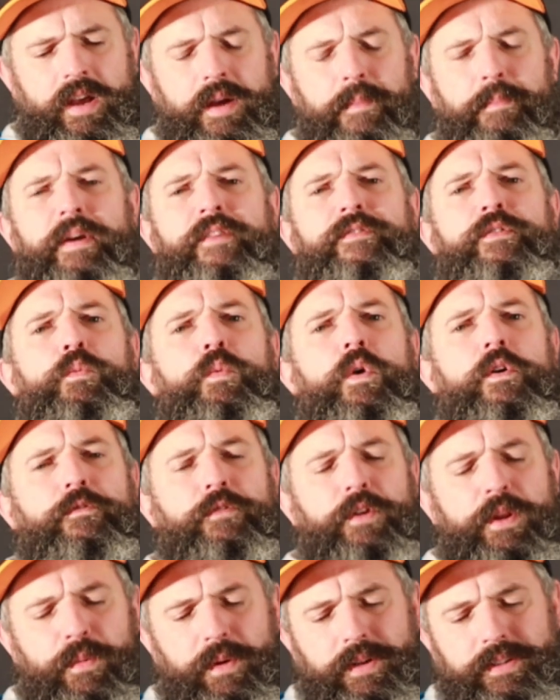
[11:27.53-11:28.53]
Bit of a
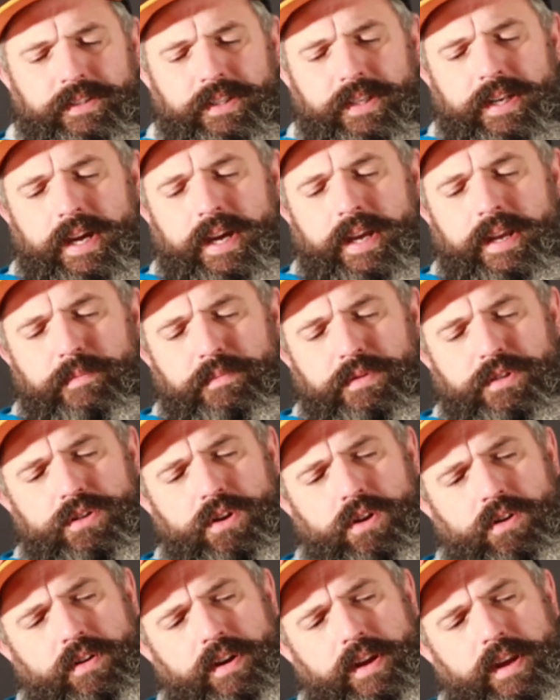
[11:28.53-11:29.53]
waffly one today. I'm
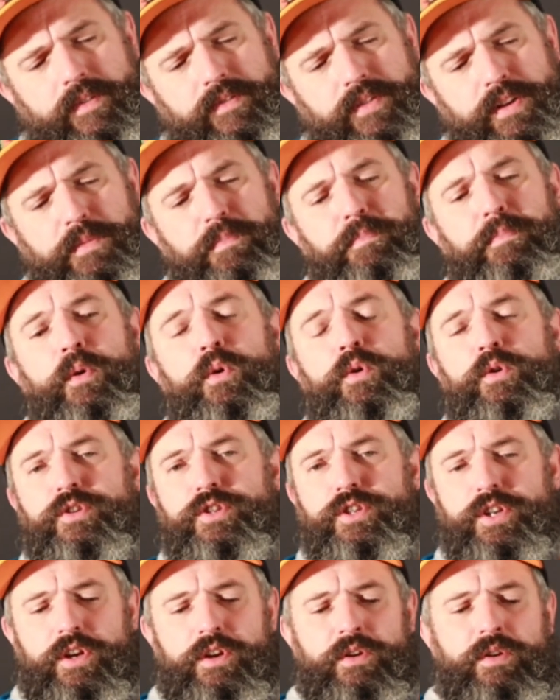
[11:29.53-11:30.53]
sorry if it's
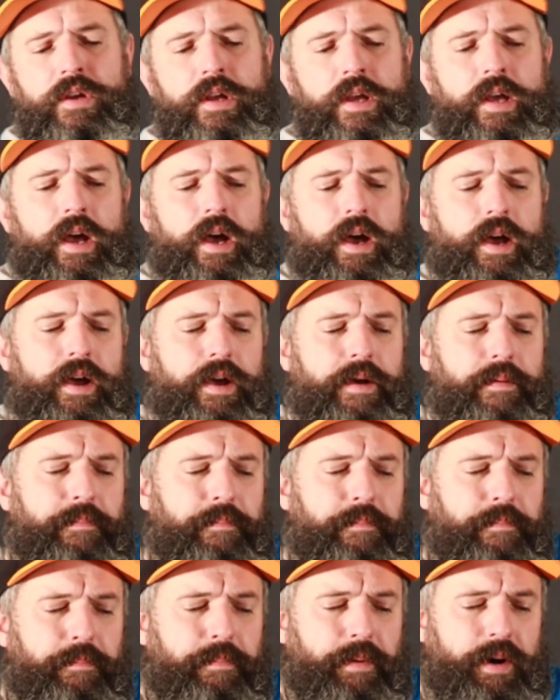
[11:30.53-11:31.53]
bored you.
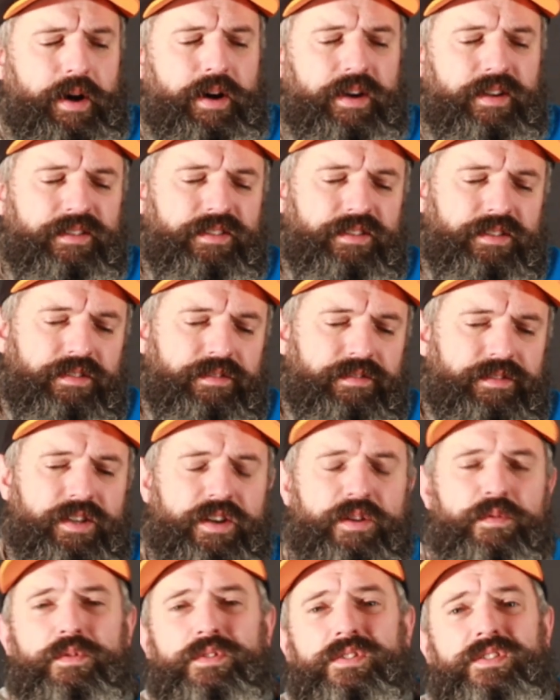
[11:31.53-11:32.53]
But do you
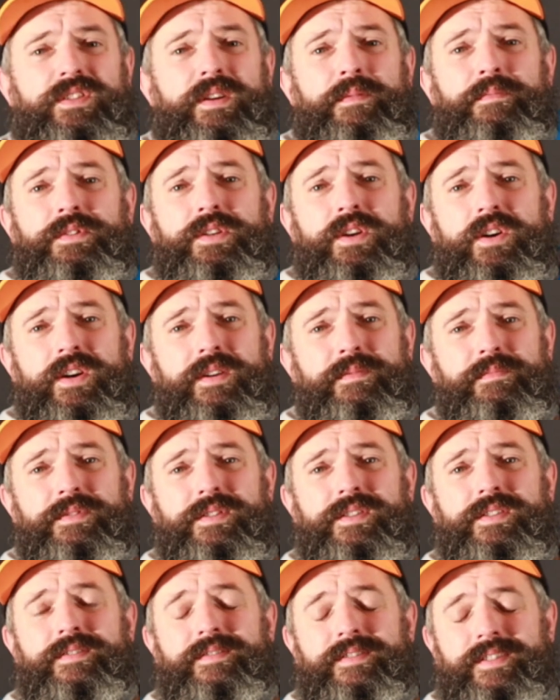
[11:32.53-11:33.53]
know what?
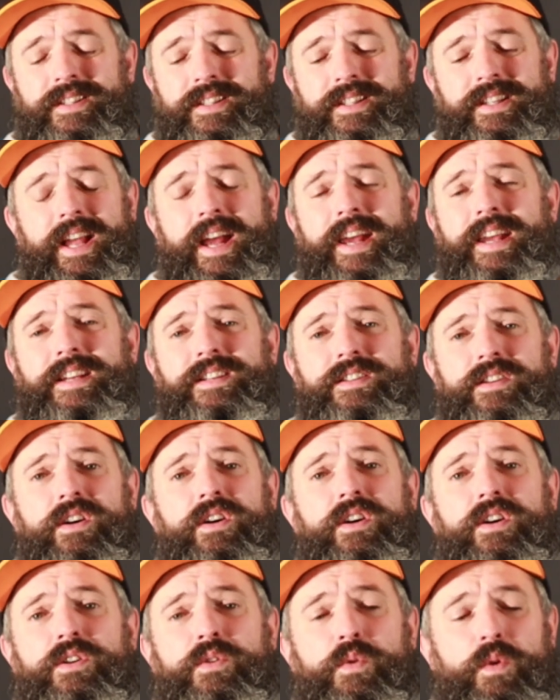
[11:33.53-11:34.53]
Sometimes days
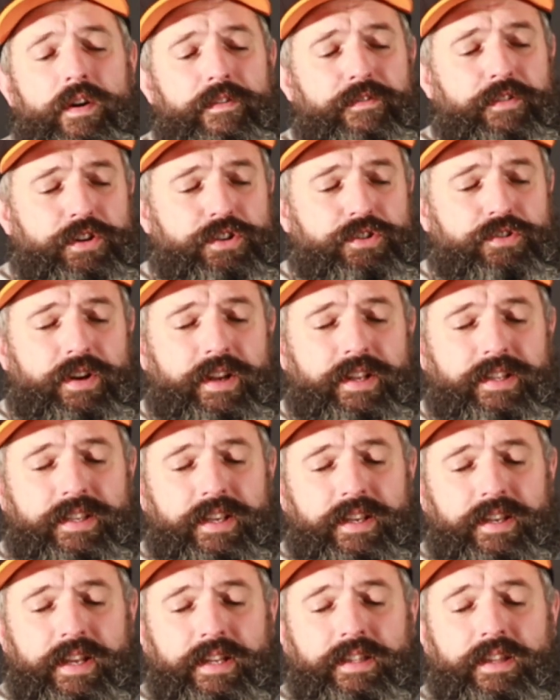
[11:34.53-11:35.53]
are quite
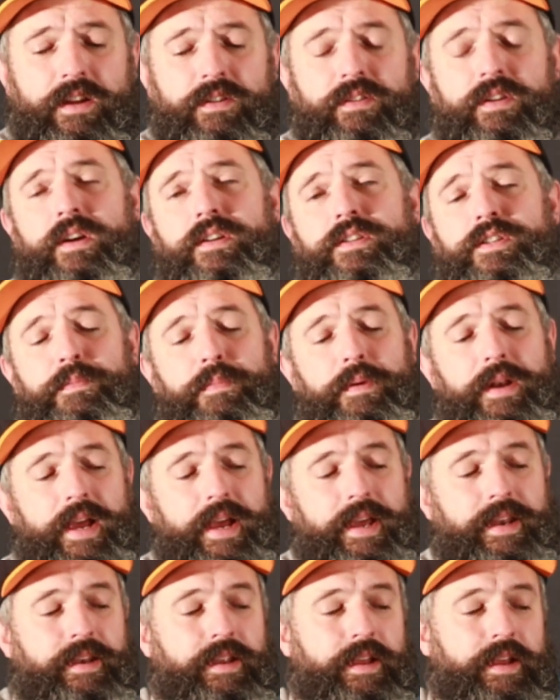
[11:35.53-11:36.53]
frustrating. They don't go to
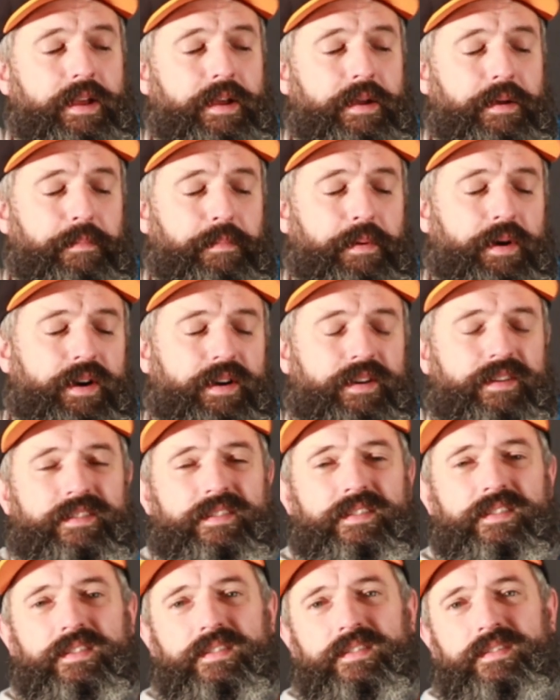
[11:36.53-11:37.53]
plan. But
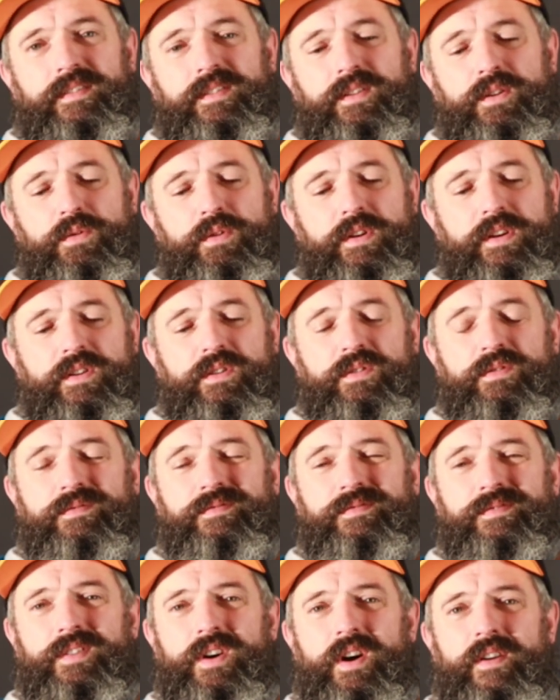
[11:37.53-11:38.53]
all in all,
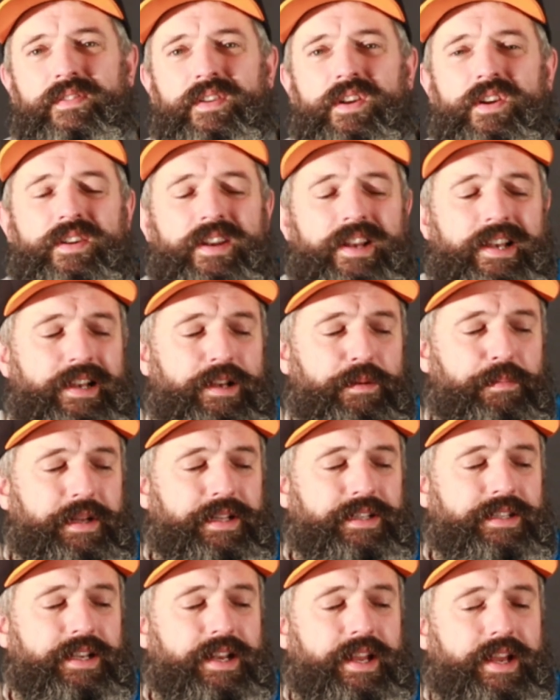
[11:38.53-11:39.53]
I've learnt a little
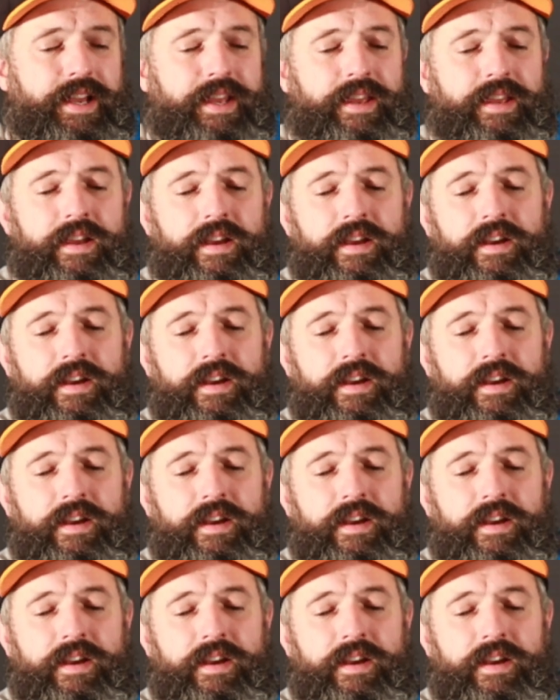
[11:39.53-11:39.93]
bit today.